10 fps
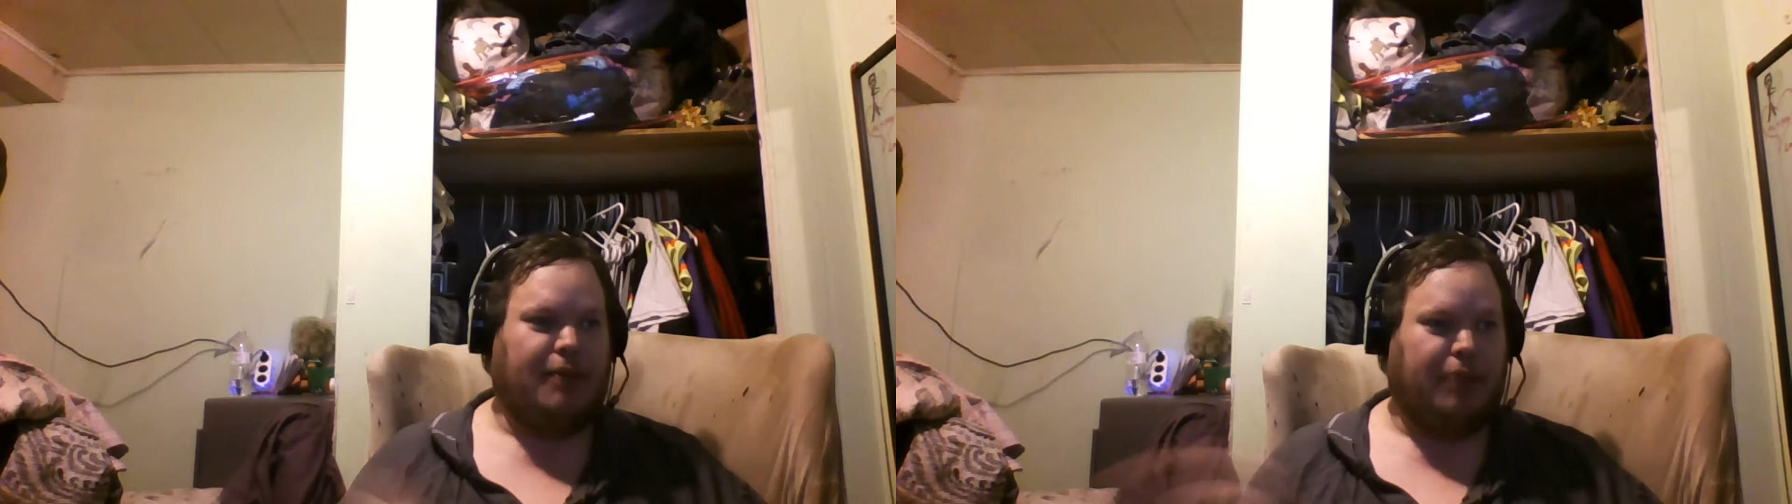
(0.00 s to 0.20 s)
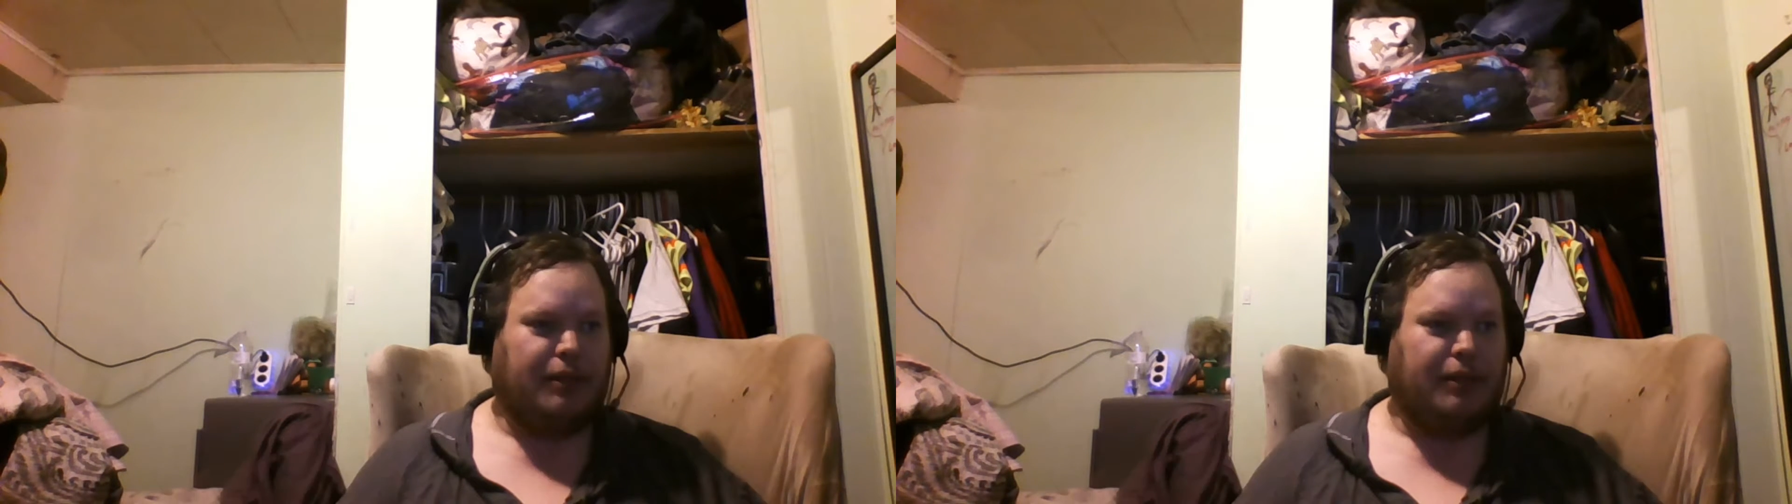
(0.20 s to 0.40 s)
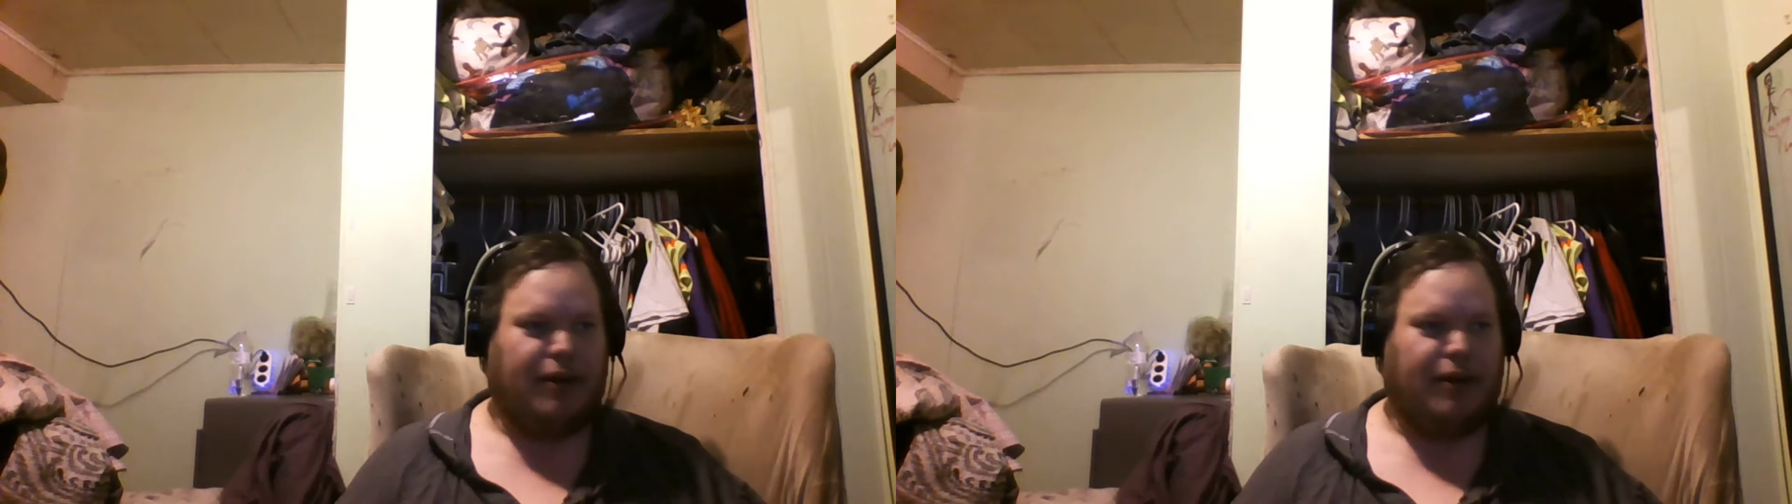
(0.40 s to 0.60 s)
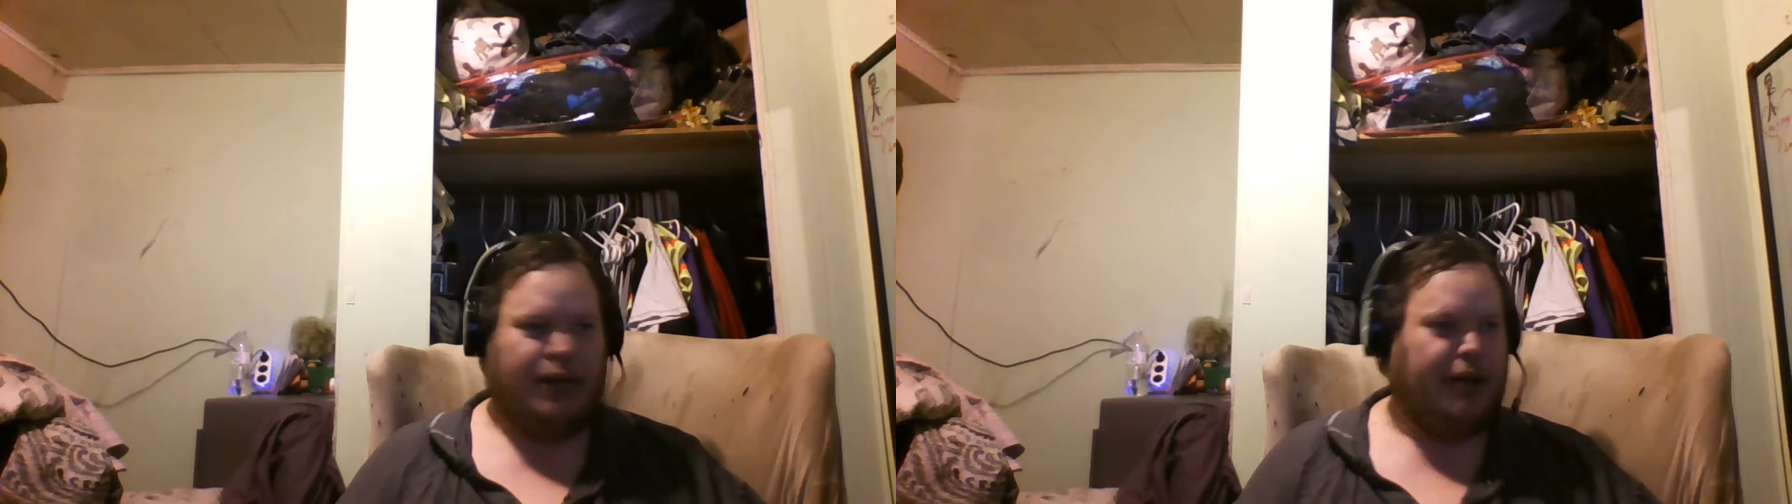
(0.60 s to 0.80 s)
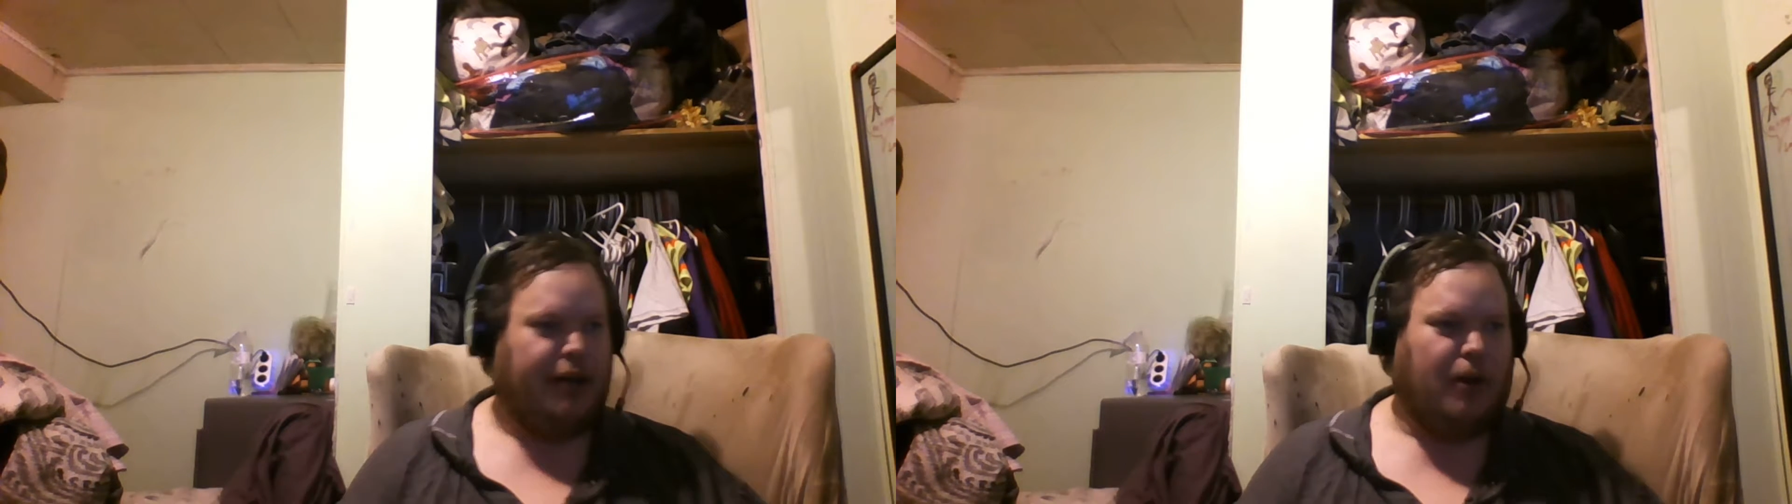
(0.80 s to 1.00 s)
because I already
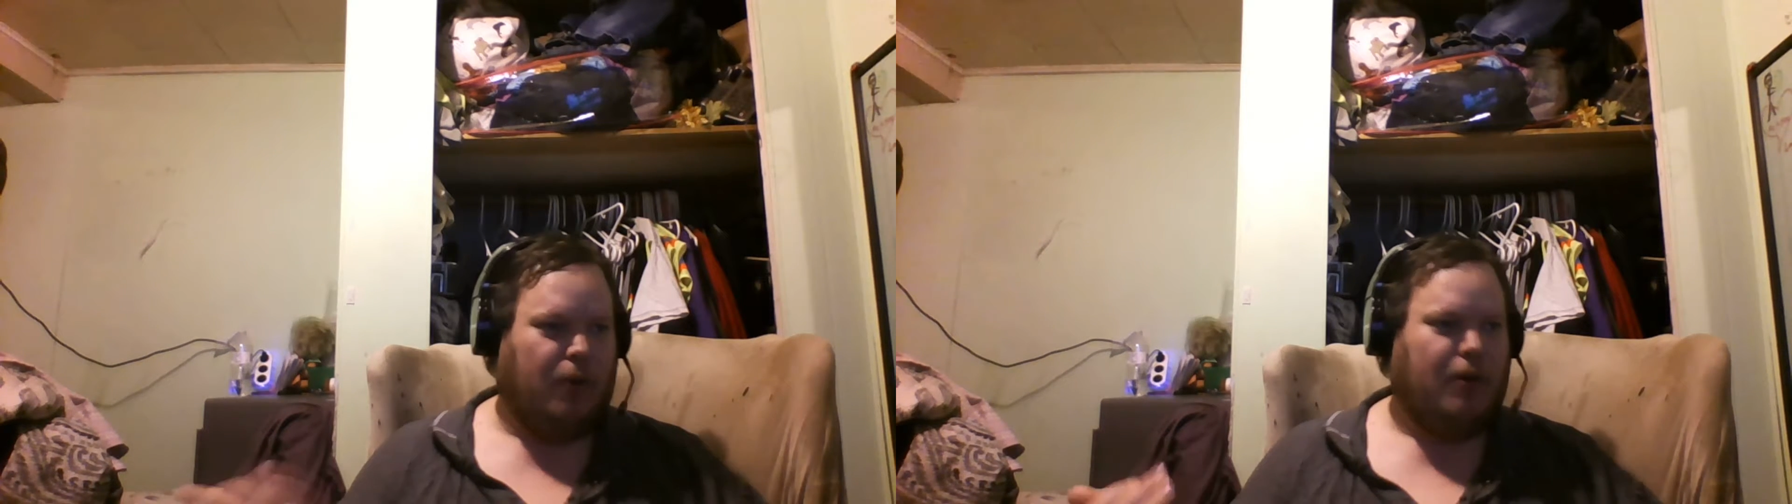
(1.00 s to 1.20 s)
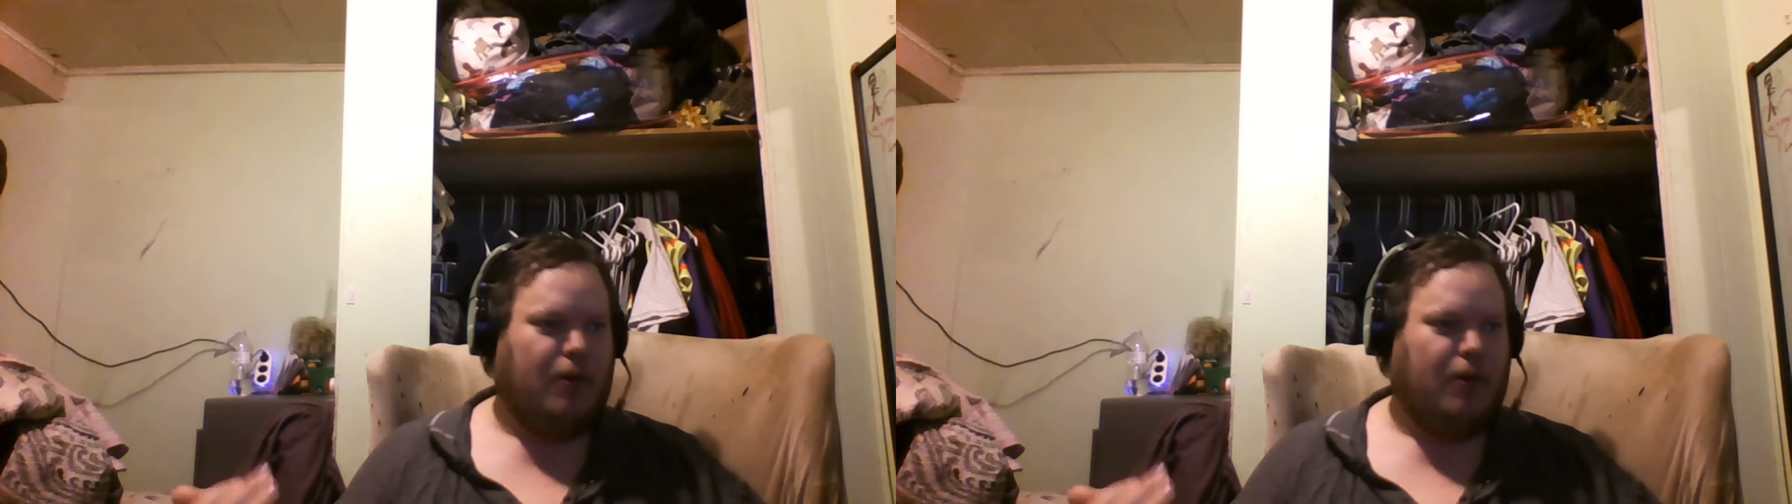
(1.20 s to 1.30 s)
know